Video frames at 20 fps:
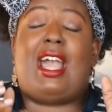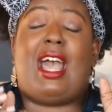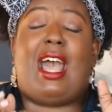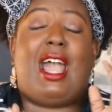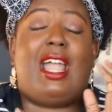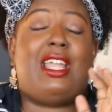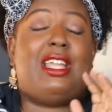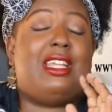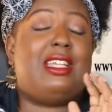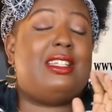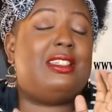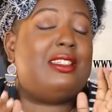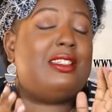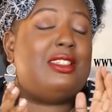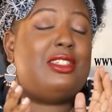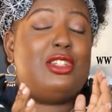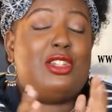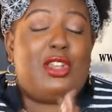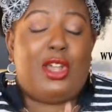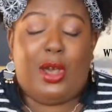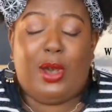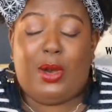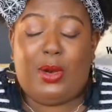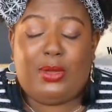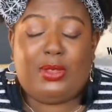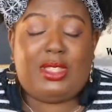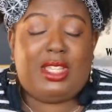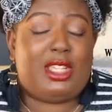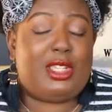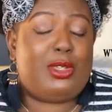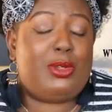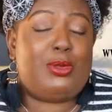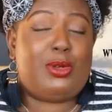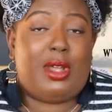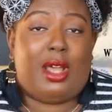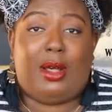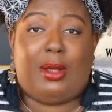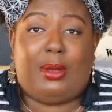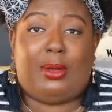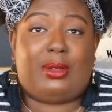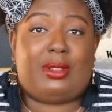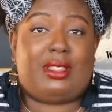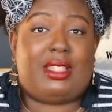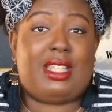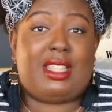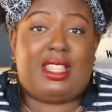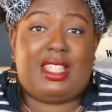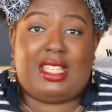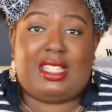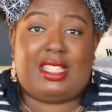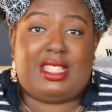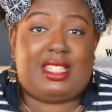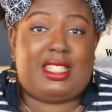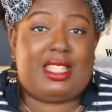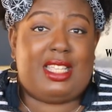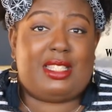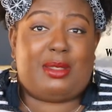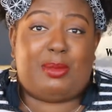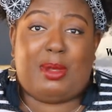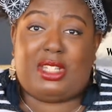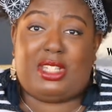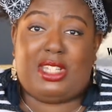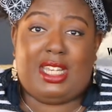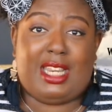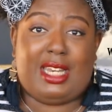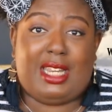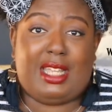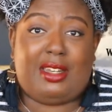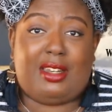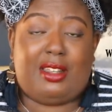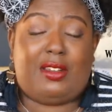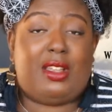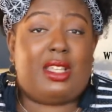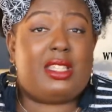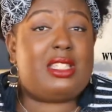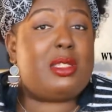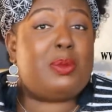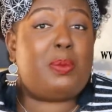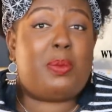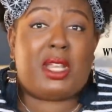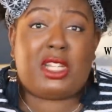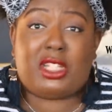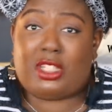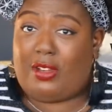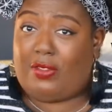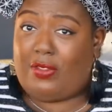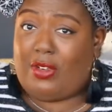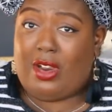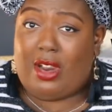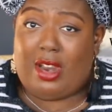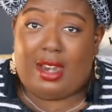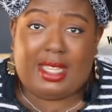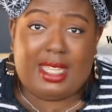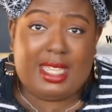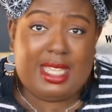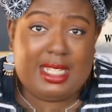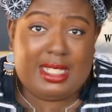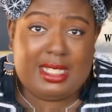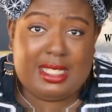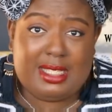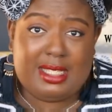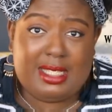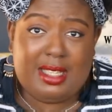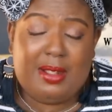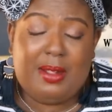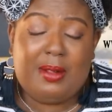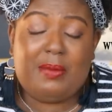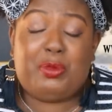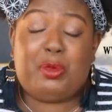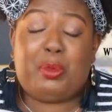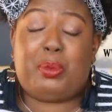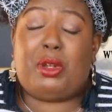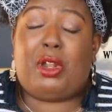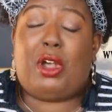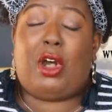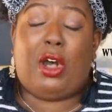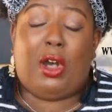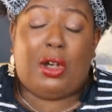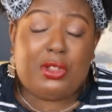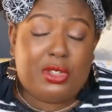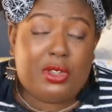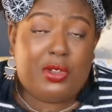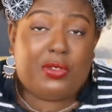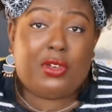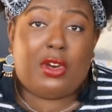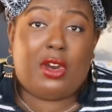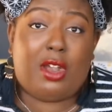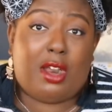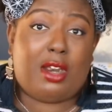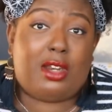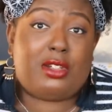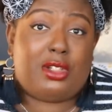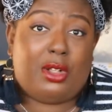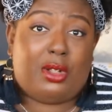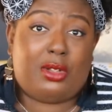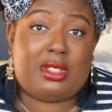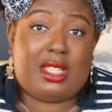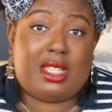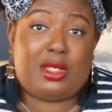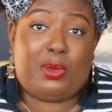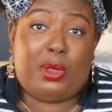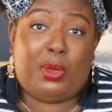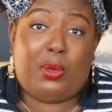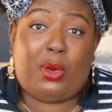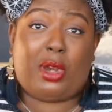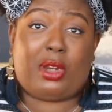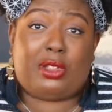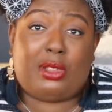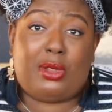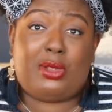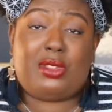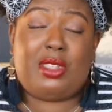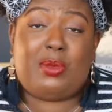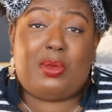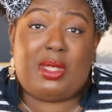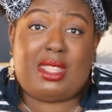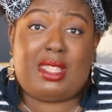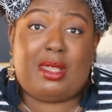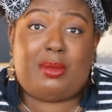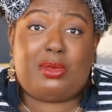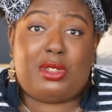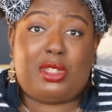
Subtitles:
I know that you know that this is much needed, especially for our kids, but also for our adults as we work closely with them